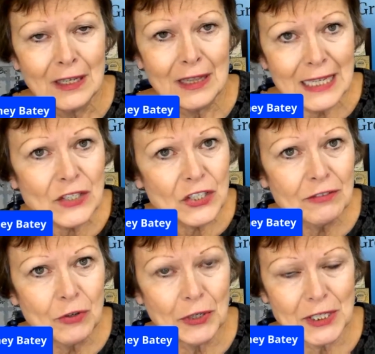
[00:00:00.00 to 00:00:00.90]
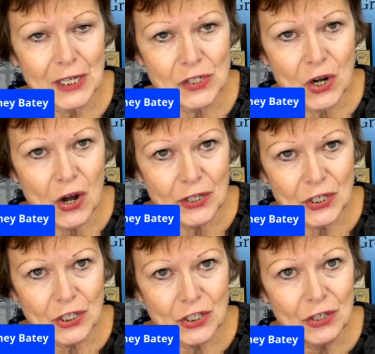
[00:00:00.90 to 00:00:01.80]
This divorce has
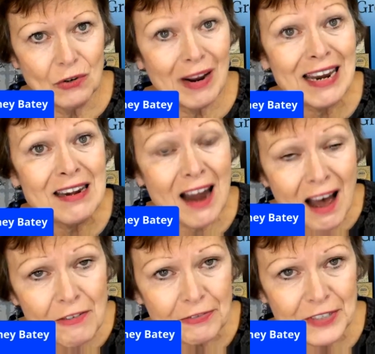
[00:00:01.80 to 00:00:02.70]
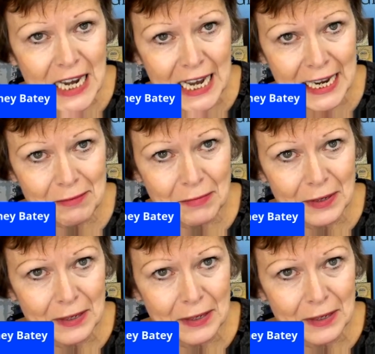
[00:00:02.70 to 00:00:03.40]
costed you enough time